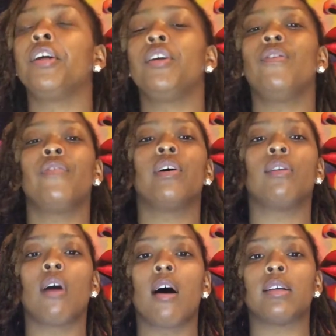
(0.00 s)
and you feel
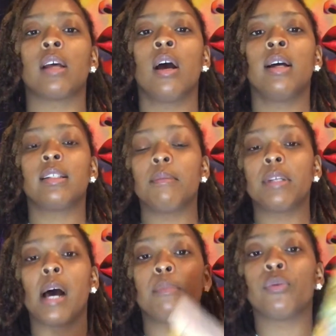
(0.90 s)
lost.
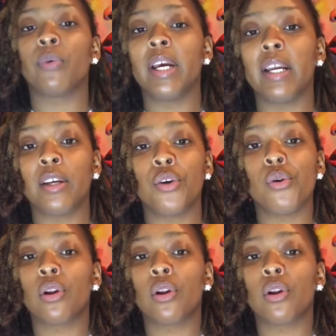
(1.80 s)
Sometimes reading, you'll